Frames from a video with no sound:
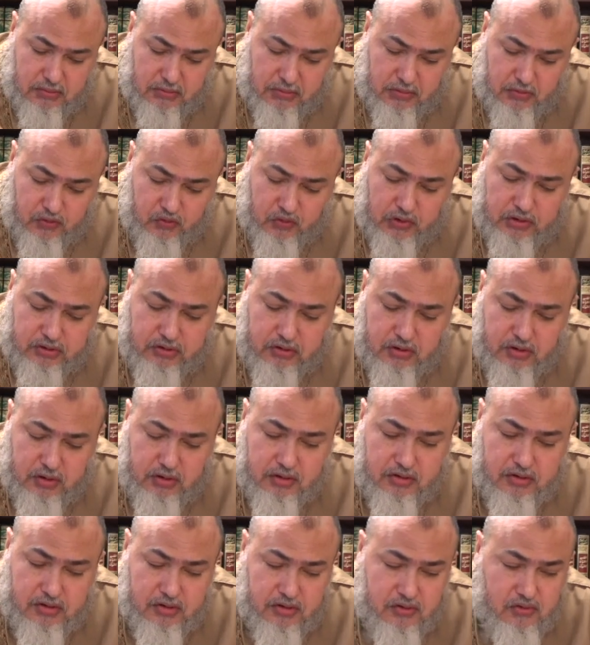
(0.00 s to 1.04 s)
want to
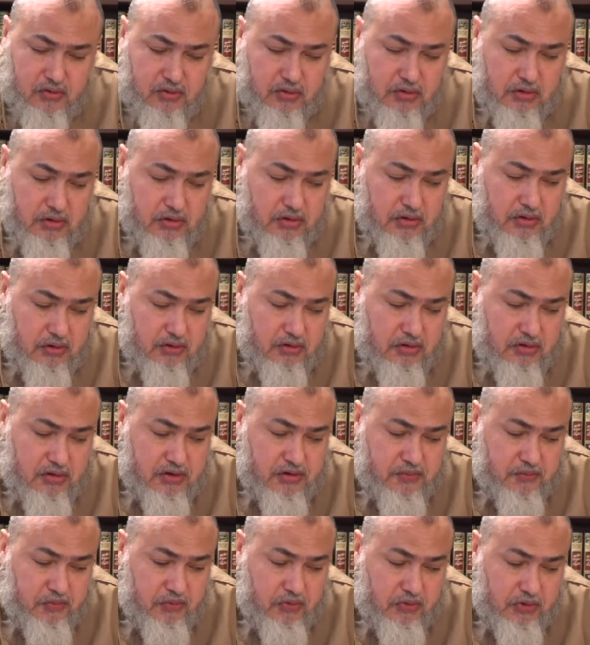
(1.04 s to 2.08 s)
underscore
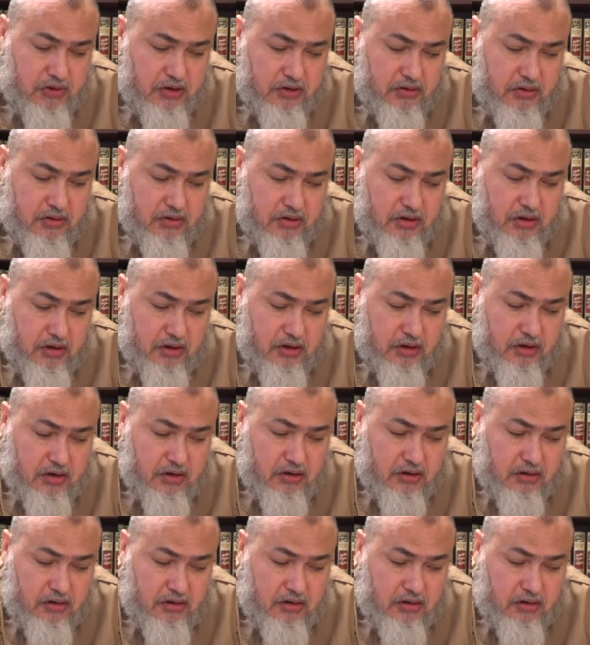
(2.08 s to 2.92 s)
this point that